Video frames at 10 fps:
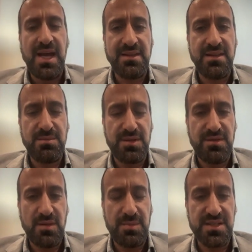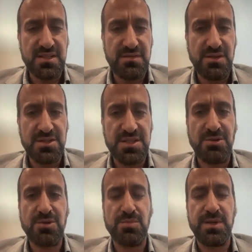end up developing severe
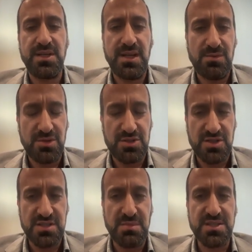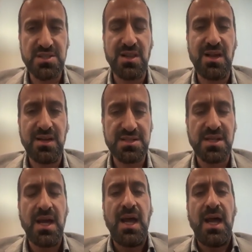sarcopenia, which is muscle loss.